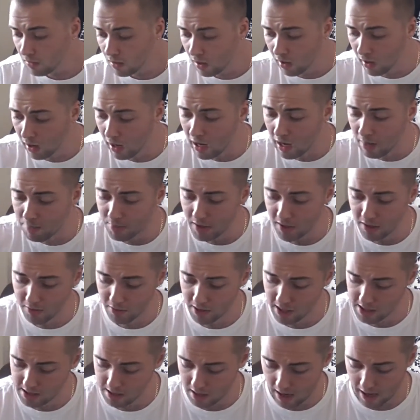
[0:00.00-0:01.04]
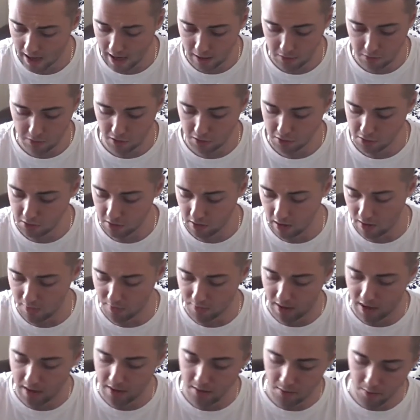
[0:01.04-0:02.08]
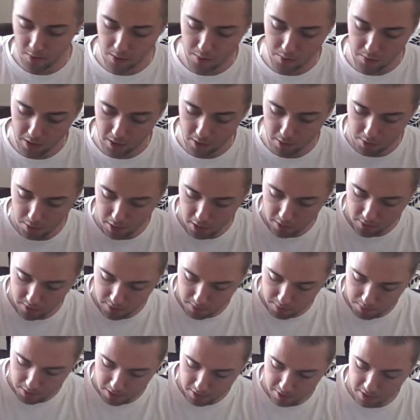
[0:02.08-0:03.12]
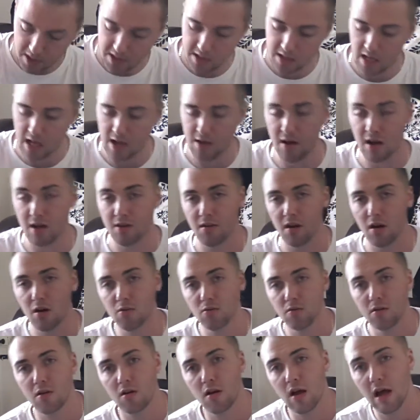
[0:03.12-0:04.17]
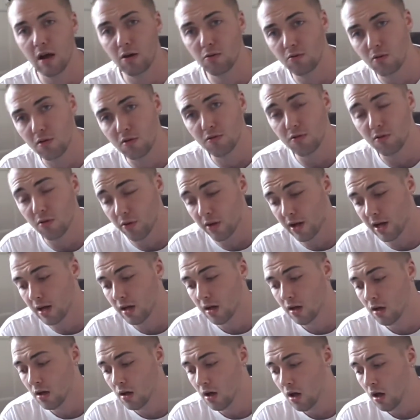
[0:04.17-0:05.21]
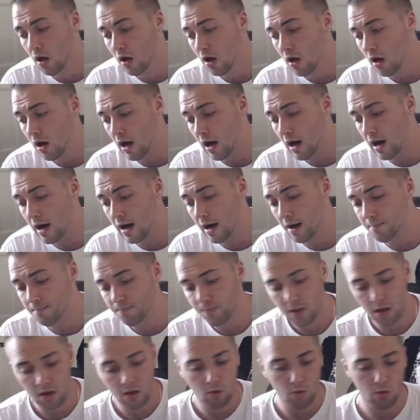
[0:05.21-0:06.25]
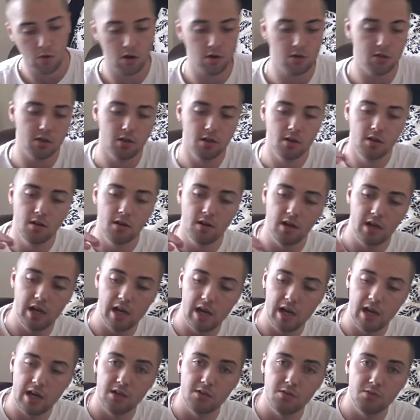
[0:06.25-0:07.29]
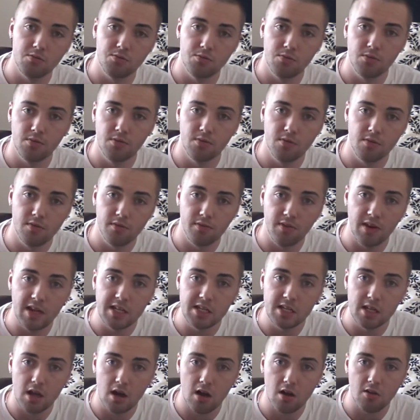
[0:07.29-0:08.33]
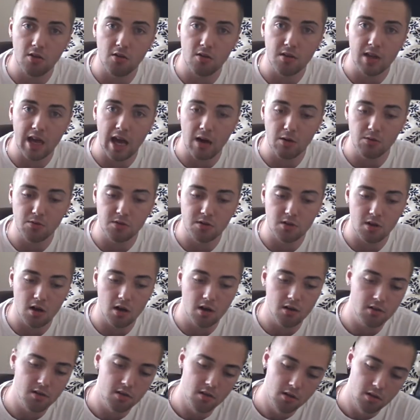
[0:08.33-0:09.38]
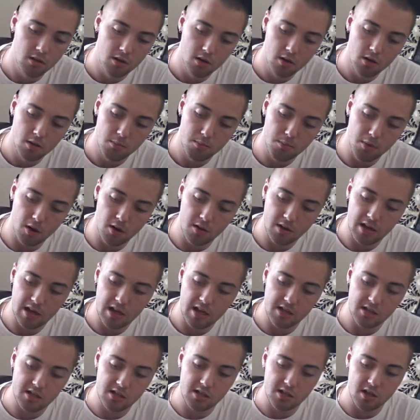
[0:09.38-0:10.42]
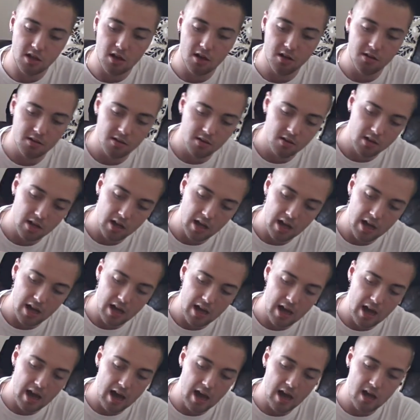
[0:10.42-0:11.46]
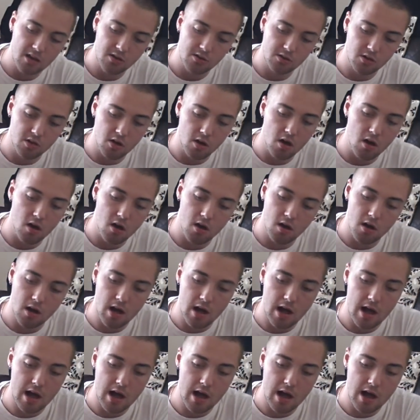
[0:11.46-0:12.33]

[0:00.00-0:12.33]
And the reason I held on to it, I found it when we were moving, but the reason I held on to it was it's fleece lined on the outside, but on the inside it has got,